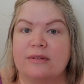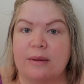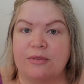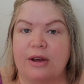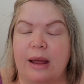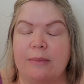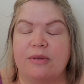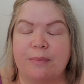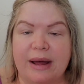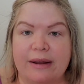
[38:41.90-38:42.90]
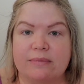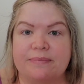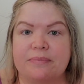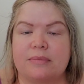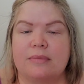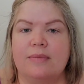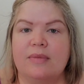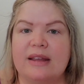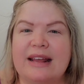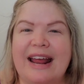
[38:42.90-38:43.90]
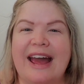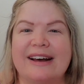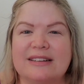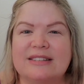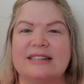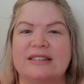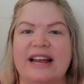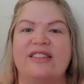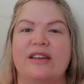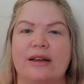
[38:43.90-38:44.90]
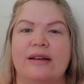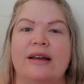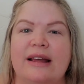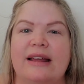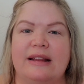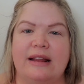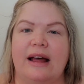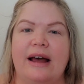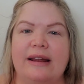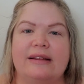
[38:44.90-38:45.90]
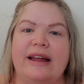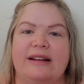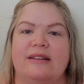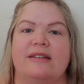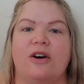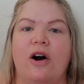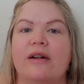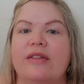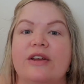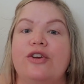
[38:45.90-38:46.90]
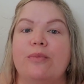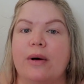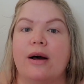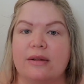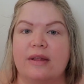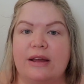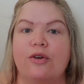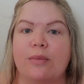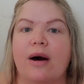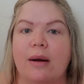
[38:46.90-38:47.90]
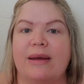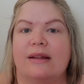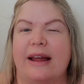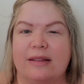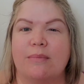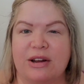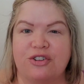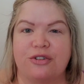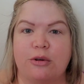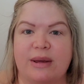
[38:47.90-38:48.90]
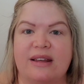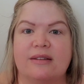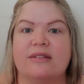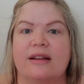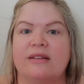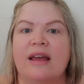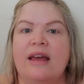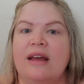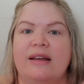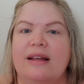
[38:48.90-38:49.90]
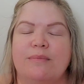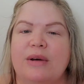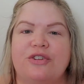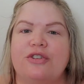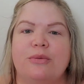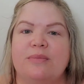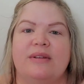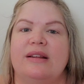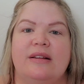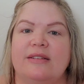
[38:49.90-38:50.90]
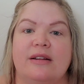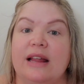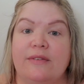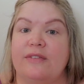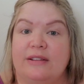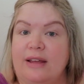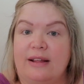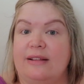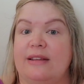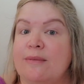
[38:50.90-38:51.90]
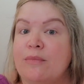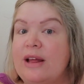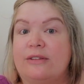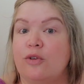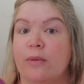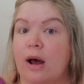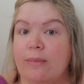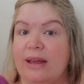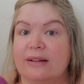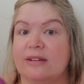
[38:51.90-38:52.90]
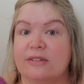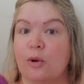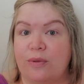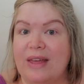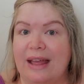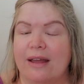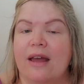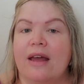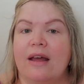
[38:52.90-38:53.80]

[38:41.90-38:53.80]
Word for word: sometimes, but it adds it's like the i like to call it the umami the umami like the mushroom is it, it mushroom doesn't live it's it's in it's umami it's its own thing